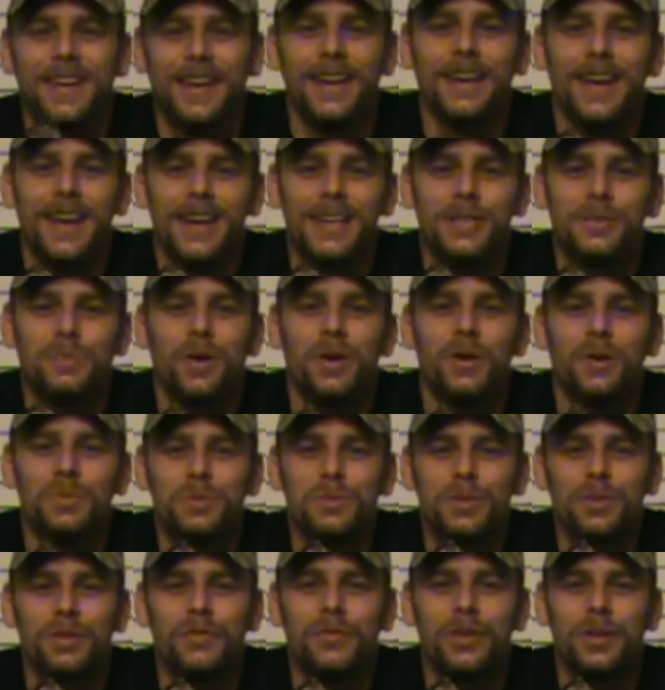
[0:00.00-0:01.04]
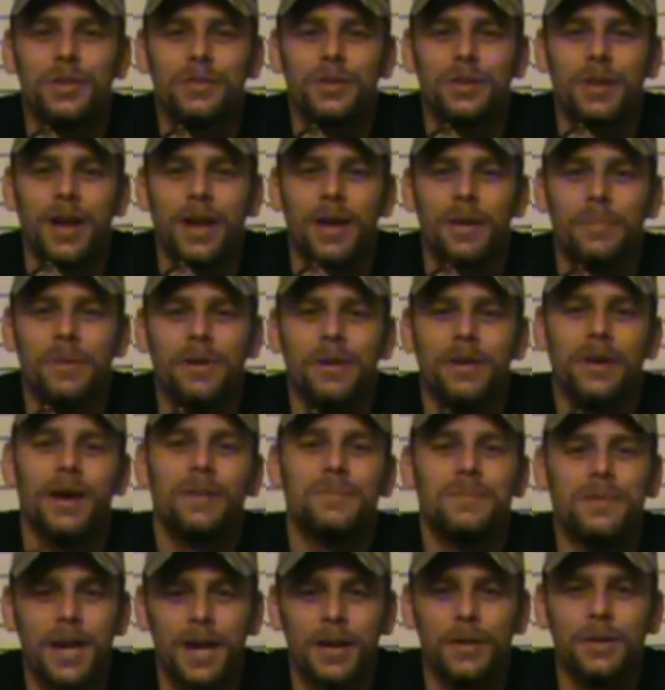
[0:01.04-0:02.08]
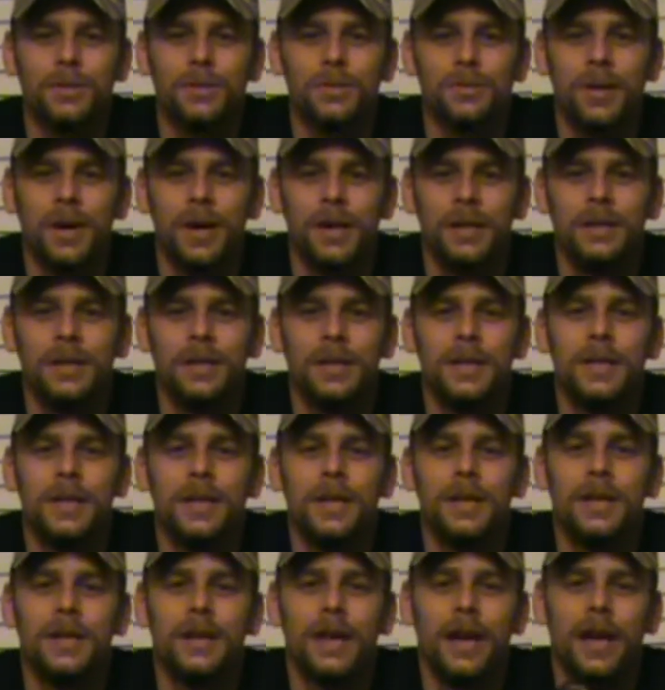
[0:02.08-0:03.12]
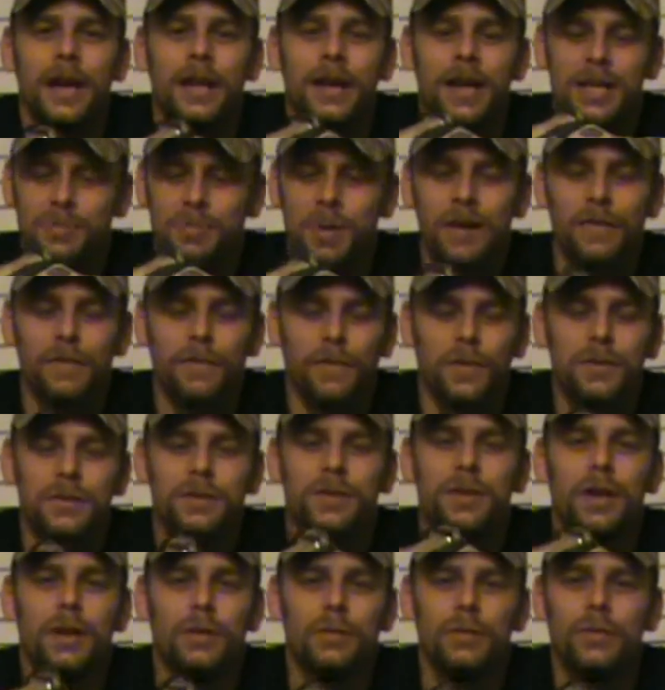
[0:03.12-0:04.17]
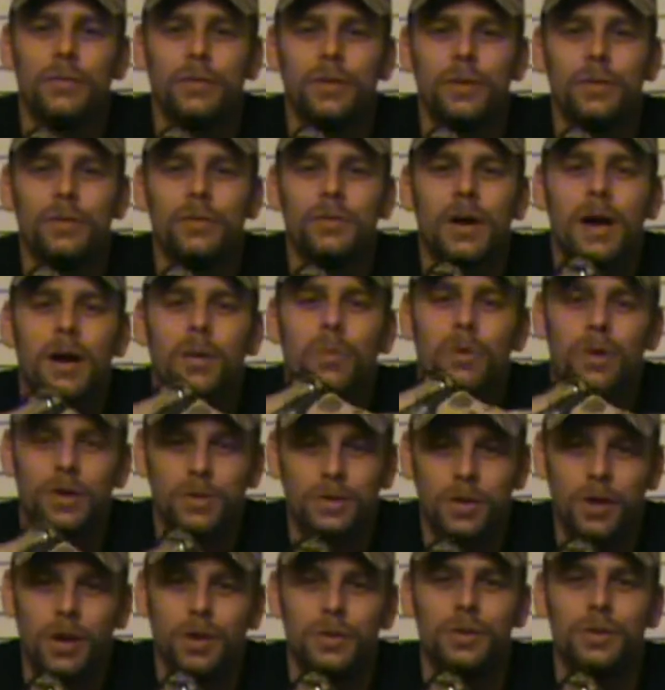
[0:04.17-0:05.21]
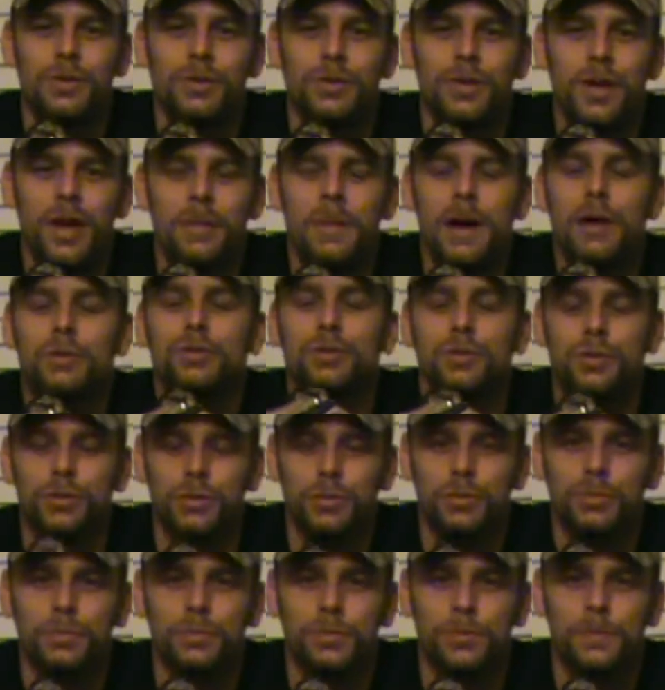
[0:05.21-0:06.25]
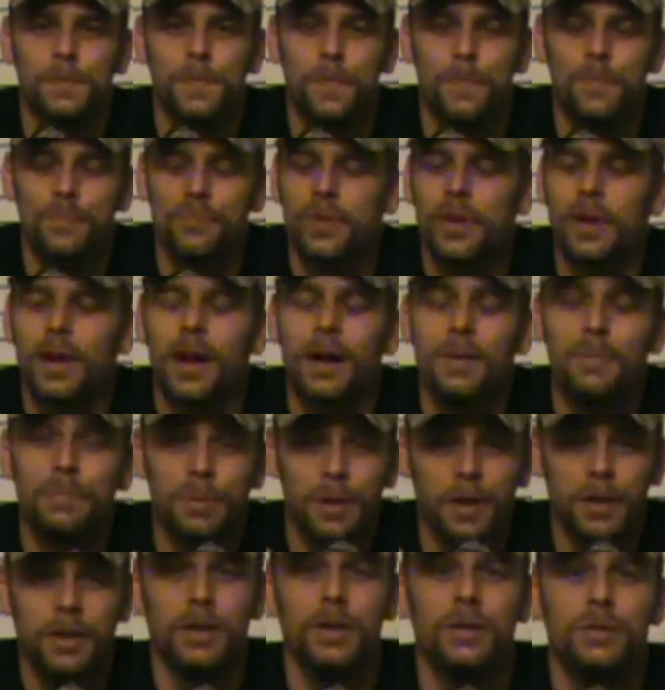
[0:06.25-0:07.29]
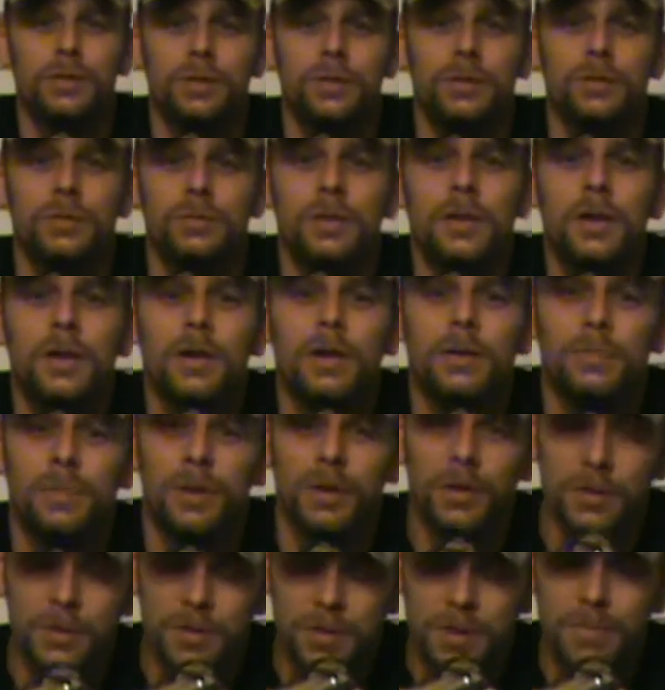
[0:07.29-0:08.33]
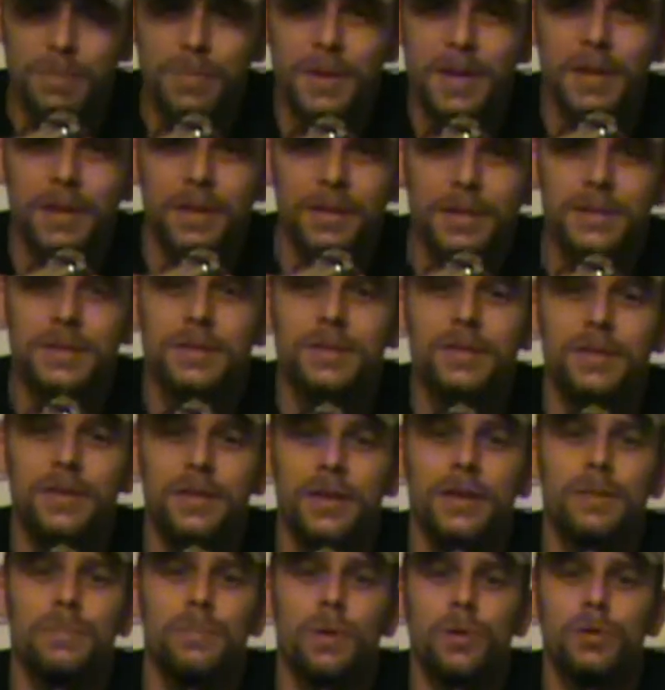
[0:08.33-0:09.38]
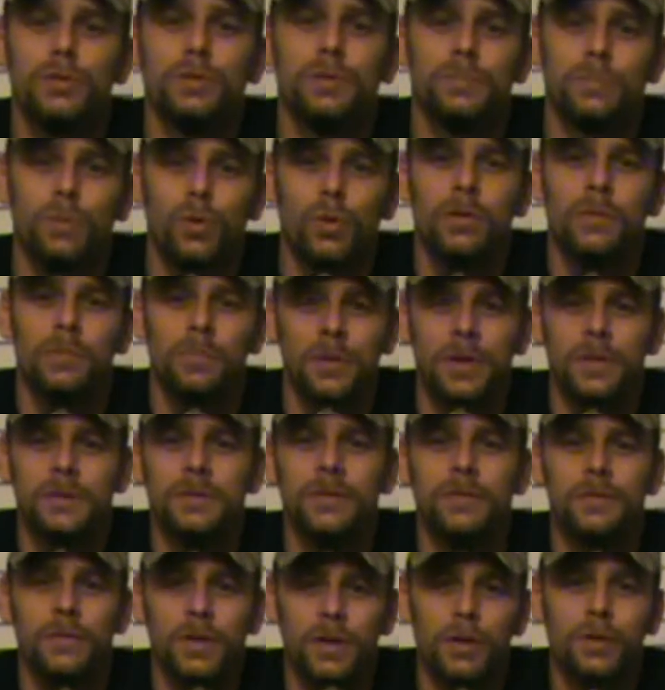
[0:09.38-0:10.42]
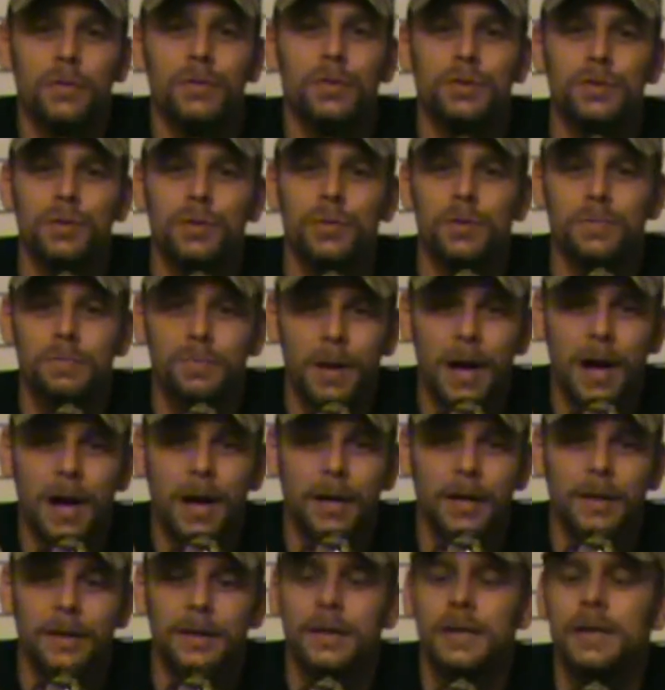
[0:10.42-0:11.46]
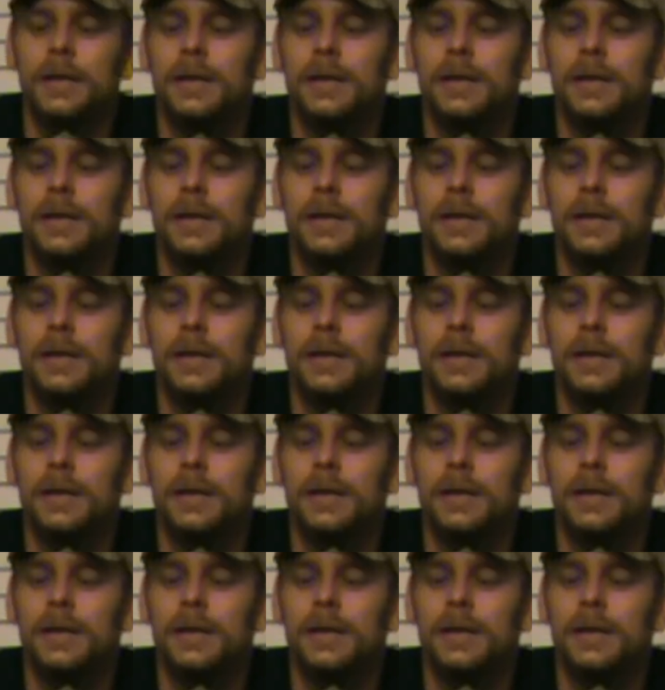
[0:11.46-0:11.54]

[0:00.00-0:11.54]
Hey guys, welcome to Adventure Camping. I'm Tactical Nut, and as my first gear review, I want to talk to you today about shoes. I'm picking shoes because to me, this is the most important piece of gear that you can buy.